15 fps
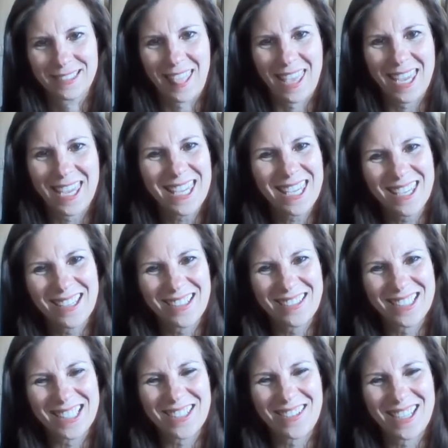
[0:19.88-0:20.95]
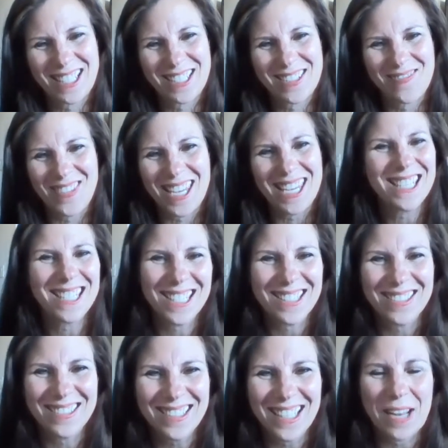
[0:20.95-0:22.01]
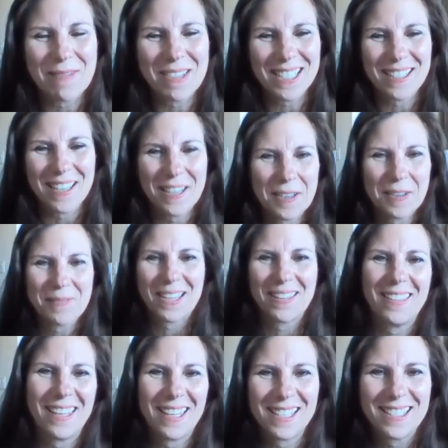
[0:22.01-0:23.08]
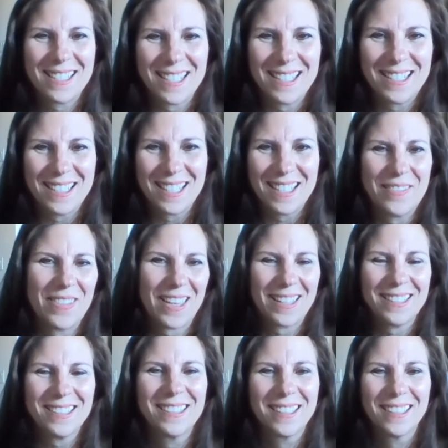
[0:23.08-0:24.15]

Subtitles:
Thank you. It's great to meet you, and I'm excited about the STC event.